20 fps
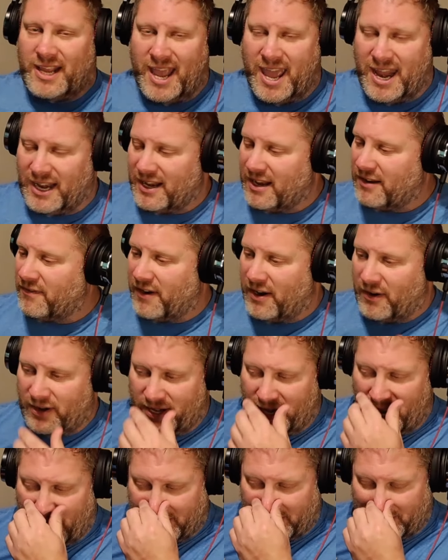Edited
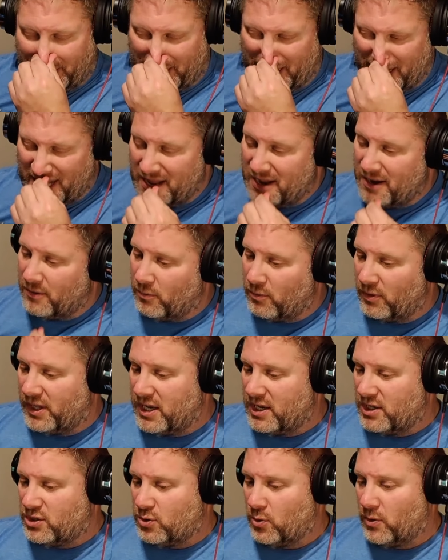very nicely.
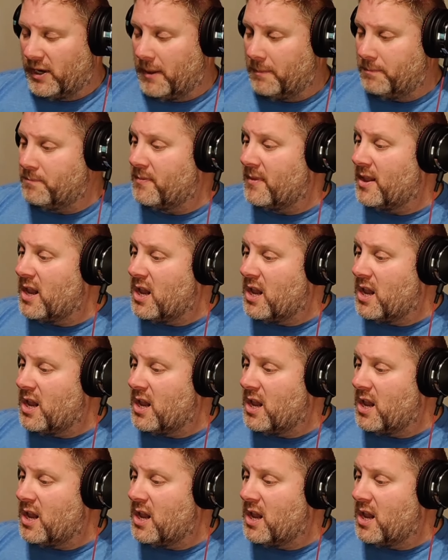Really enjoyed it.